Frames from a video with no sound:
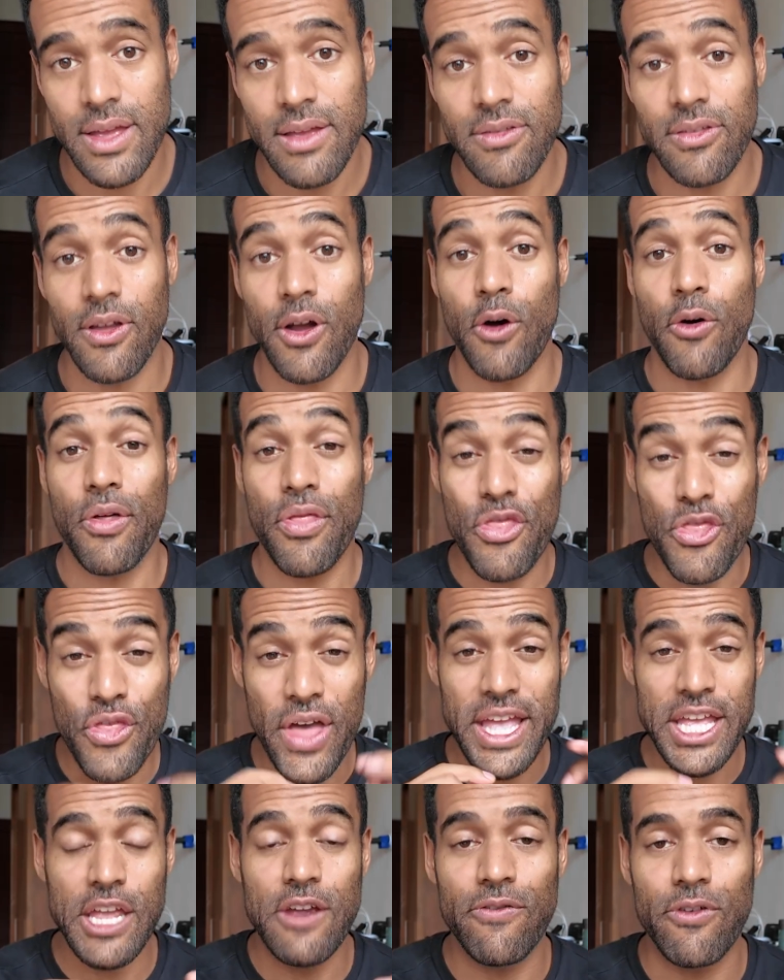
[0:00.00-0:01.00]
So
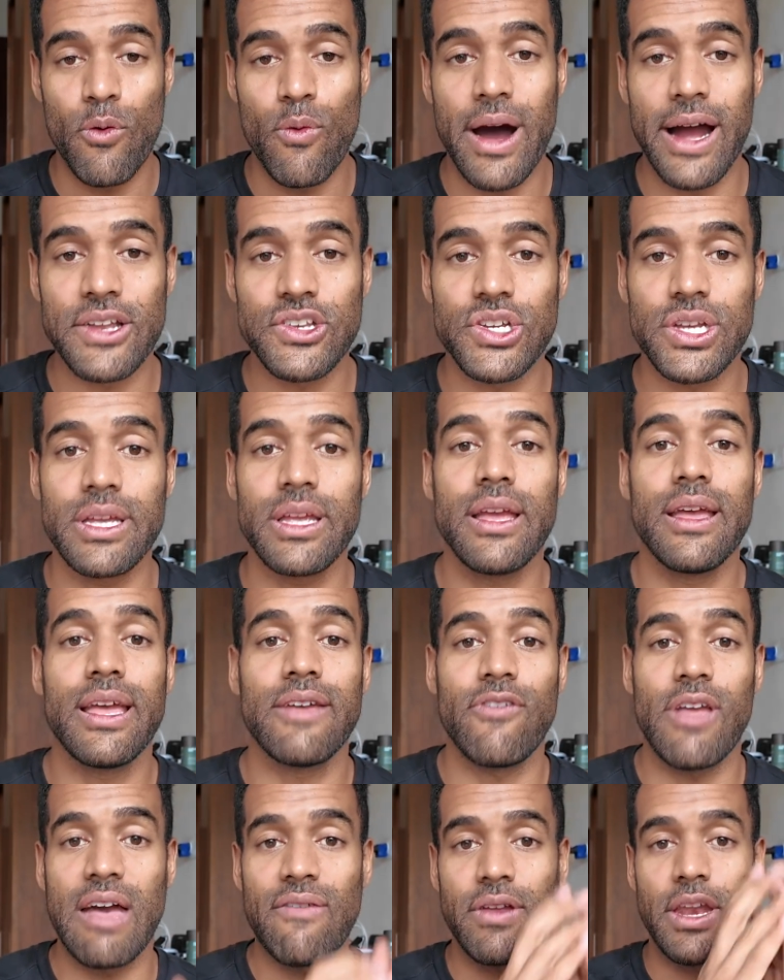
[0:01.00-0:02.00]
thank you for watching.
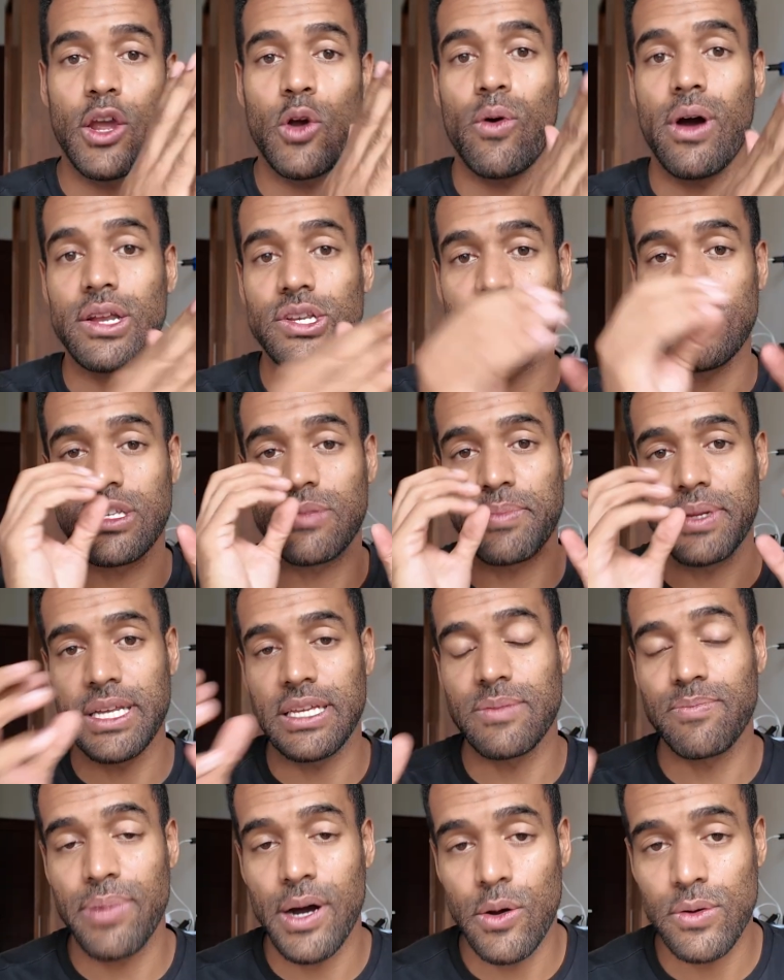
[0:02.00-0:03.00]
If you have any questions,
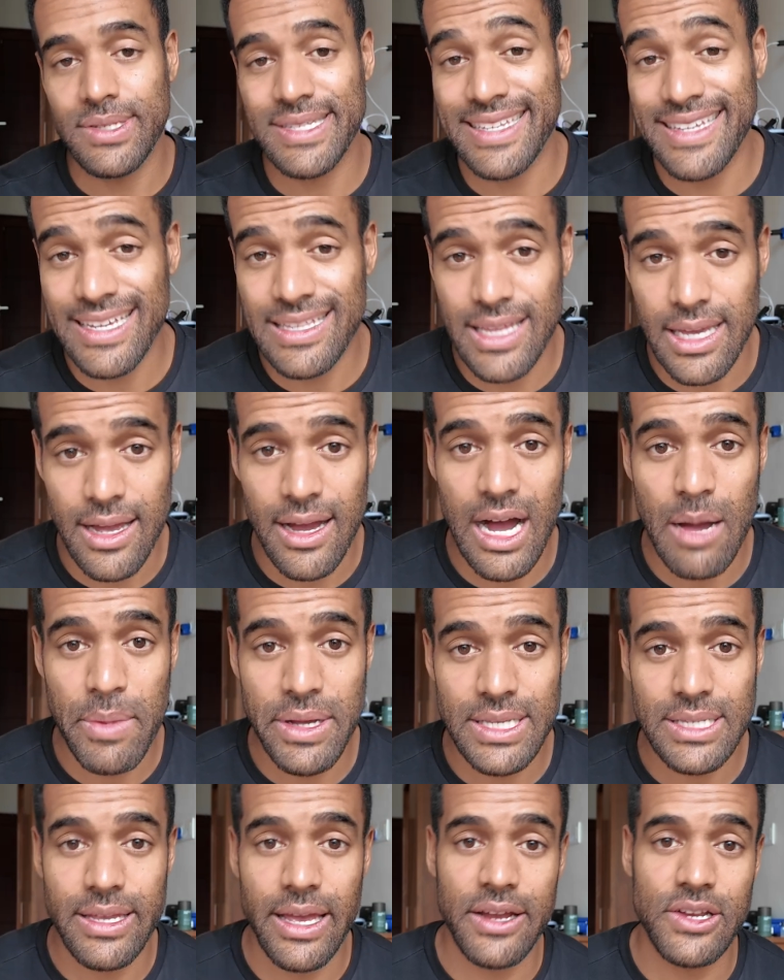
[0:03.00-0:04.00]
please post in the
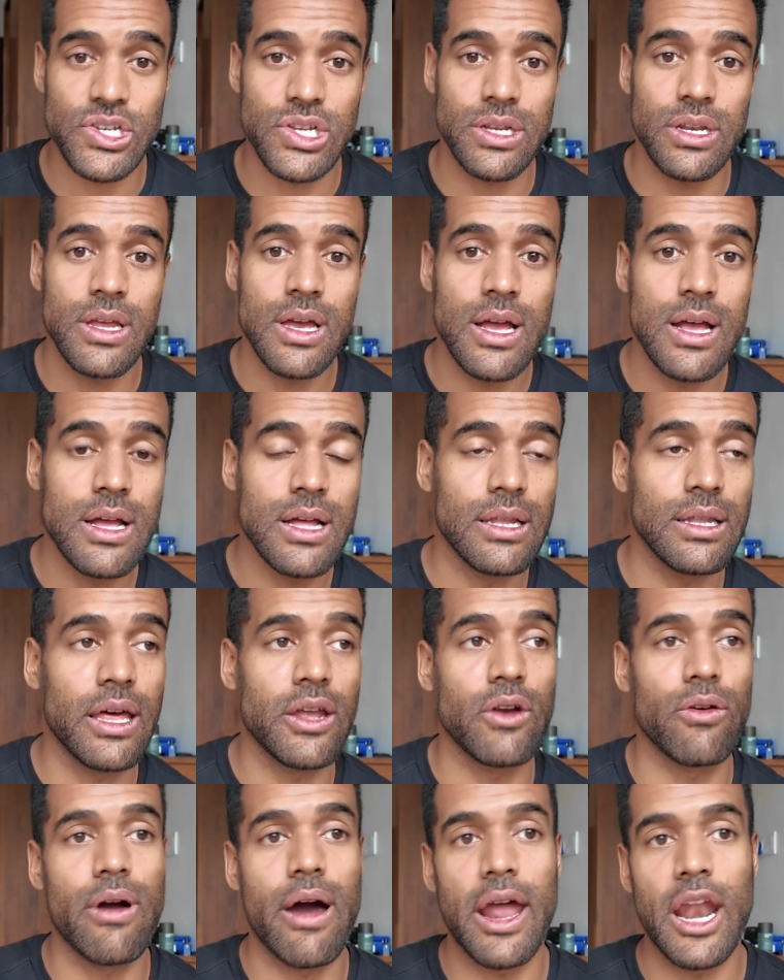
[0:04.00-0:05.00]
comment section.
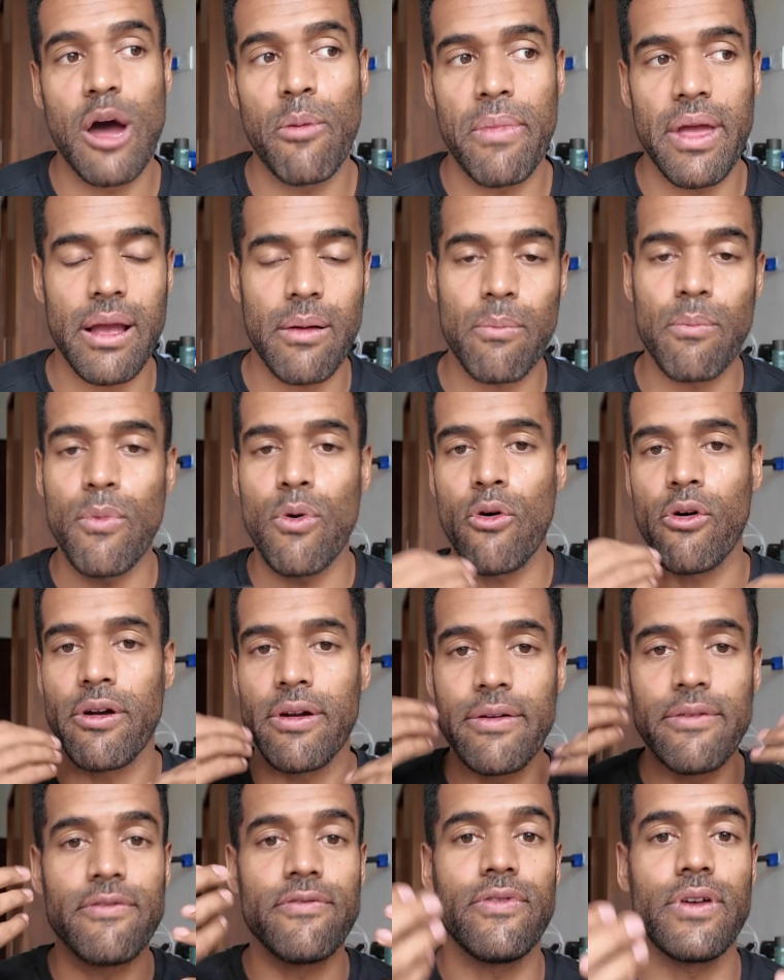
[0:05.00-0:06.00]
Later on, I'll make
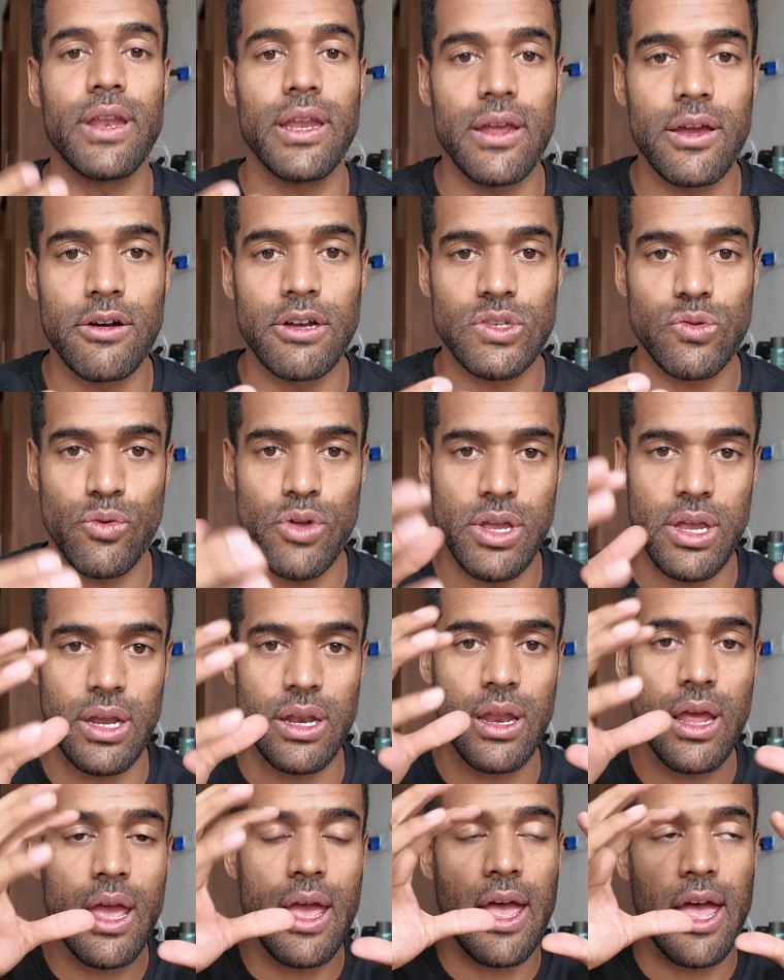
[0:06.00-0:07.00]
more videos where you
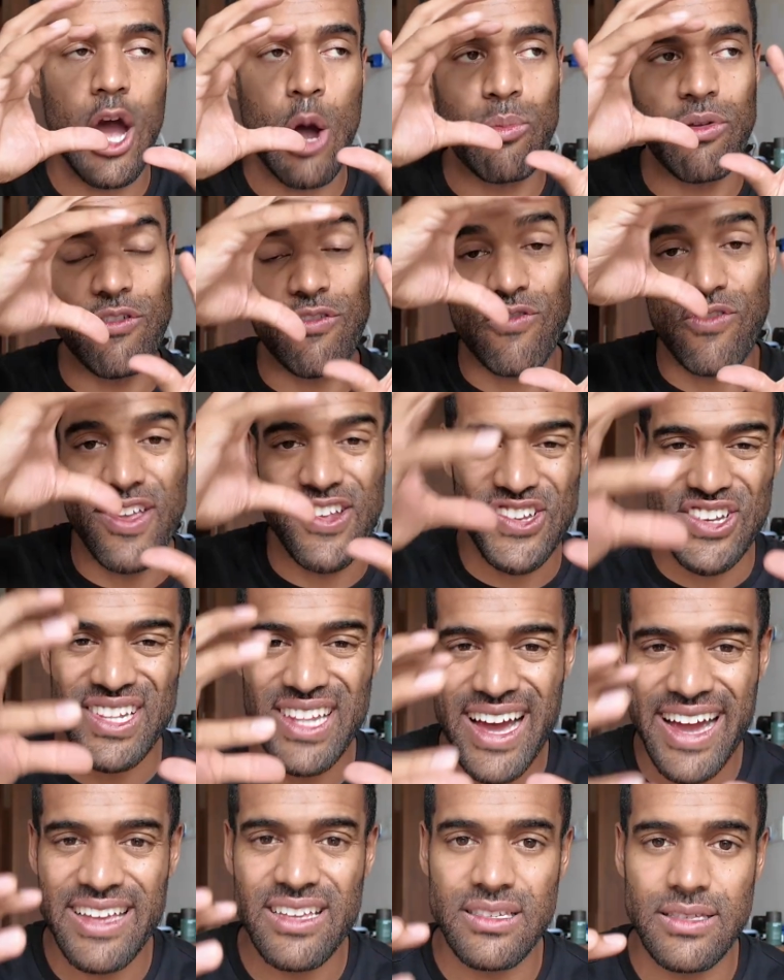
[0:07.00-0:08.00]
can help you
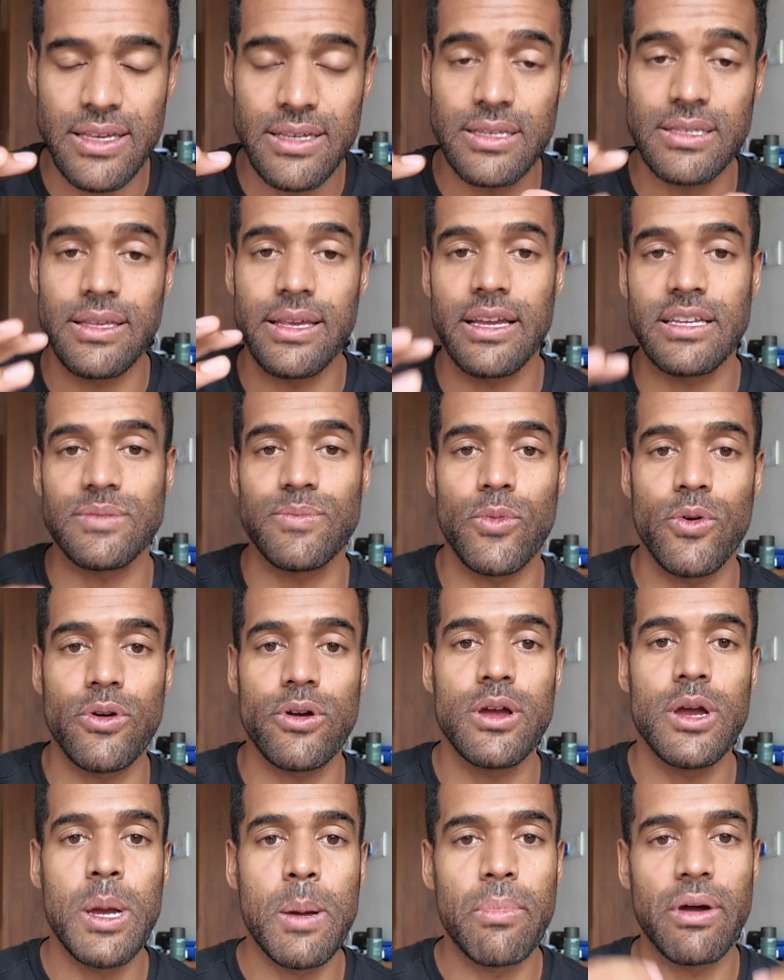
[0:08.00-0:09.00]
visualize these things
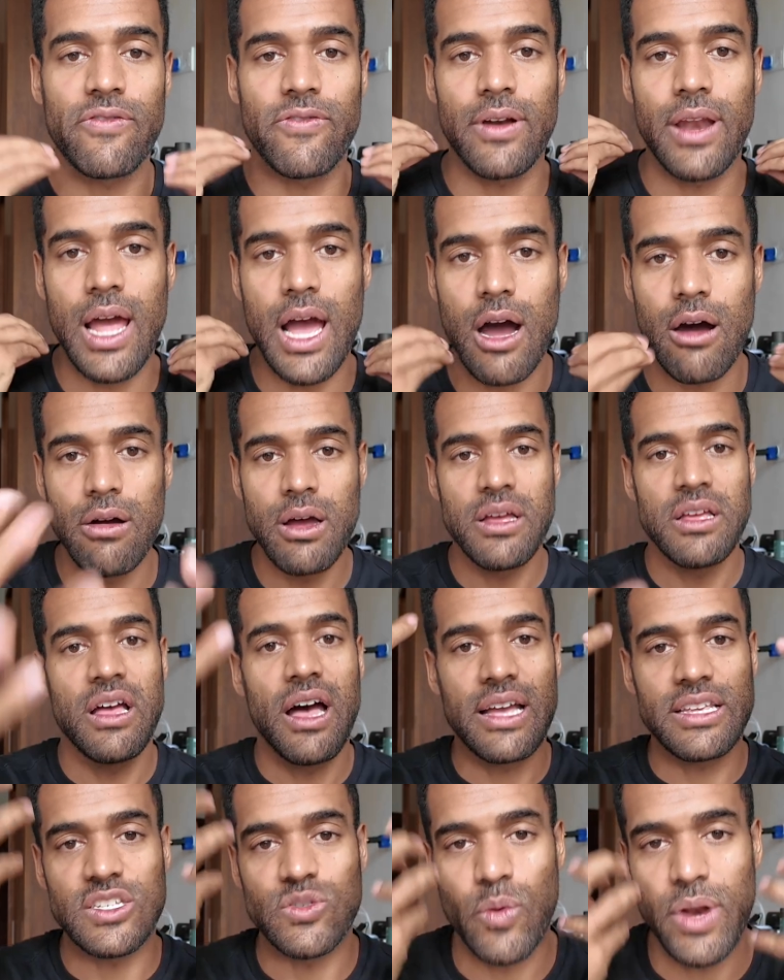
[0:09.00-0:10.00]
more. But for now,
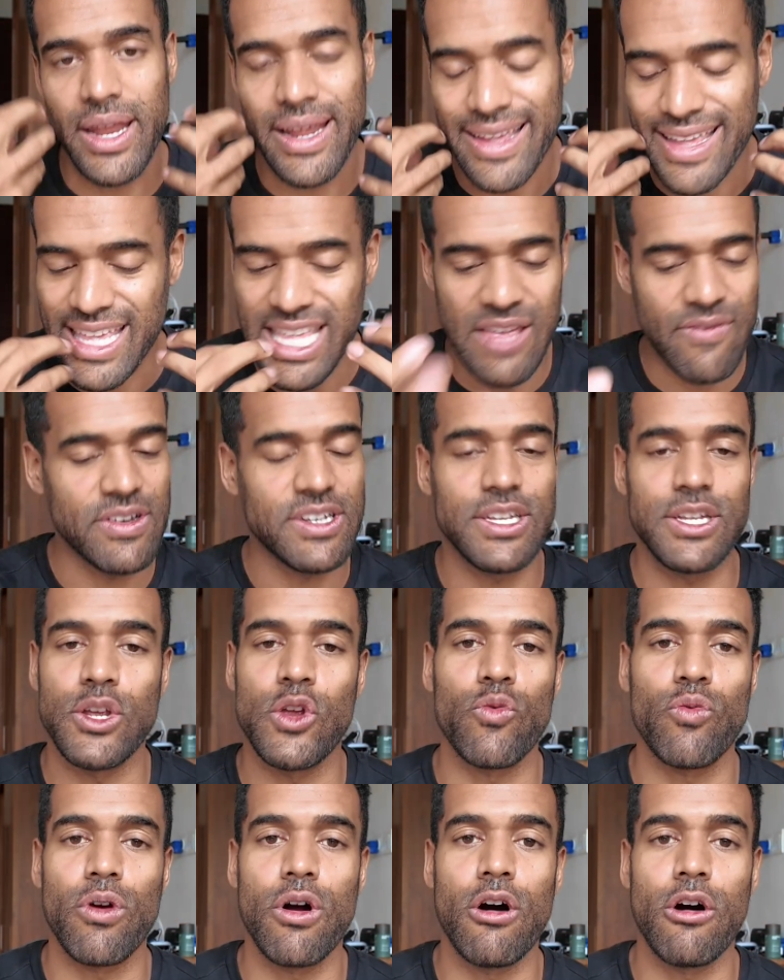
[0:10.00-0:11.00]
I just want to give it to
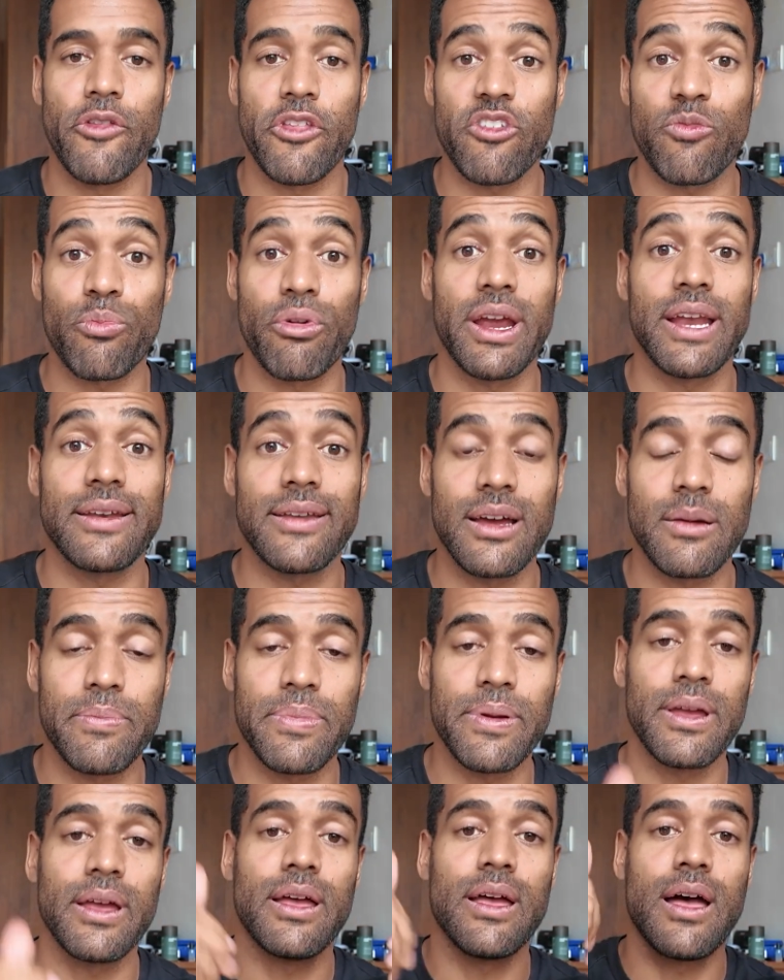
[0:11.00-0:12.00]
you raw in this brain dump.
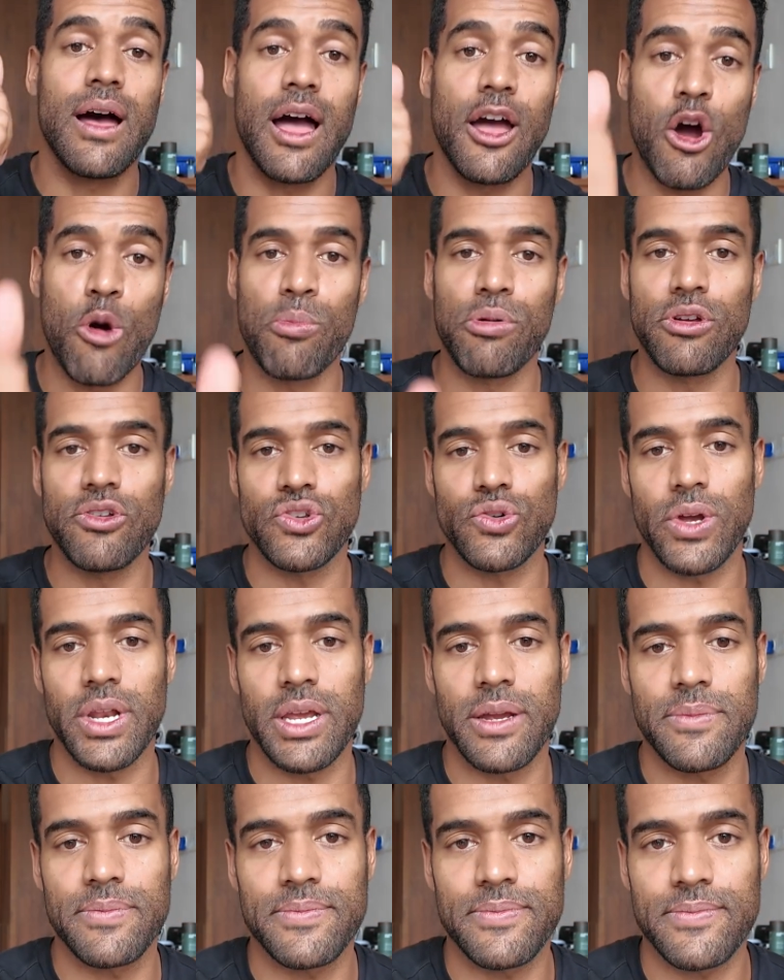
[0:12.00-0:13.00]
I hope you enjoyed
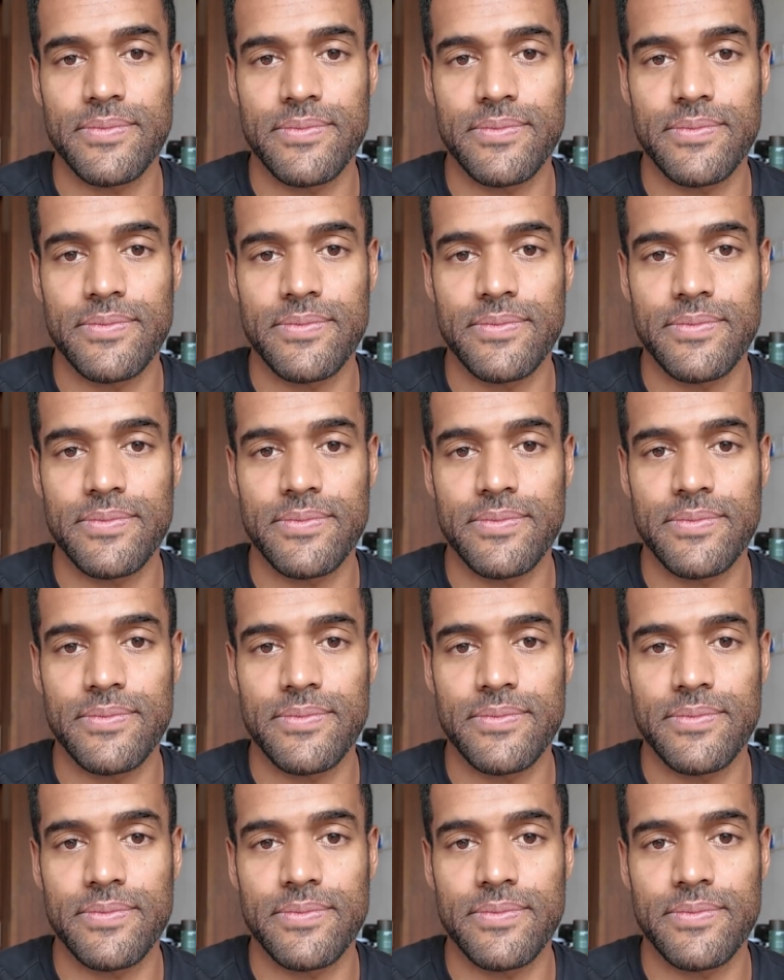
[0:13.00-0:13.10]
it.